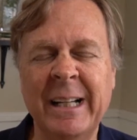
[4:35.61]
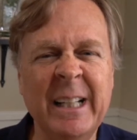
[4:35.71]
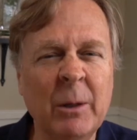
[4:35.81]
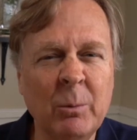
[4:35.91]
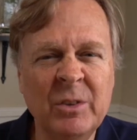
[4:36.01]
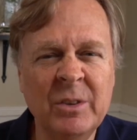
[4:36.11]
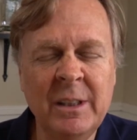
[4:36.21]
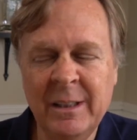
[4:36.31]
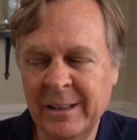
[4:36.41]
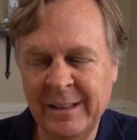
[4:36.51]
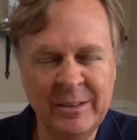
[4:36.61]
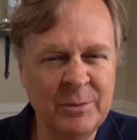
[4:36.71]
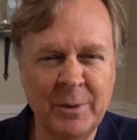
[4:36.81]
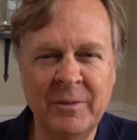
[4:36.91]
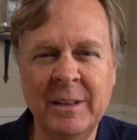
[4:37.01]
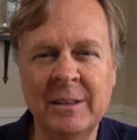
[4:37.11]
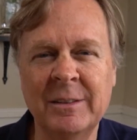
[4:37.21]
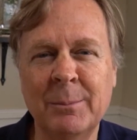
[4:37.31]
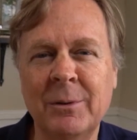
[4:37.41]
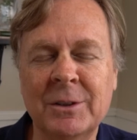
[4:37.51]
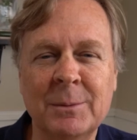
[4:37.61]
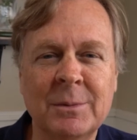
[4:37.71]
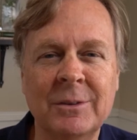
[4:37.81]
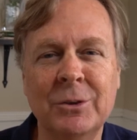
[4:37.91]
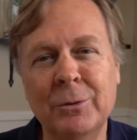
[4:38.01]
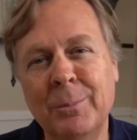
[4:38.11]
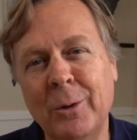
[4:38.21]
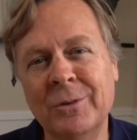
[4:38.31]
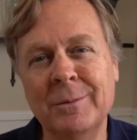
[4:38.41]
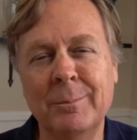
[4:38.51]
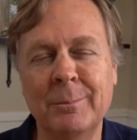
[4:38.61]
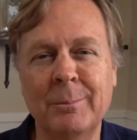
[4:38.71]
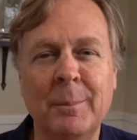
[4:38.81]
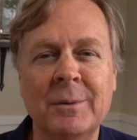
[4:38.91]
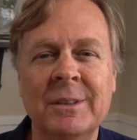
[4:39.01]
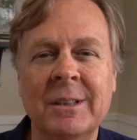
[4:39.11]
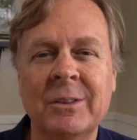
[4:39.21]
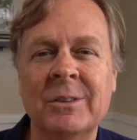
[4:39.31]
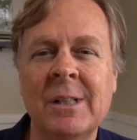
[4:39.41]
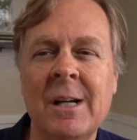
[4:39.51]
And yet we see in this perfect example in terms of two opposing bumper stickers,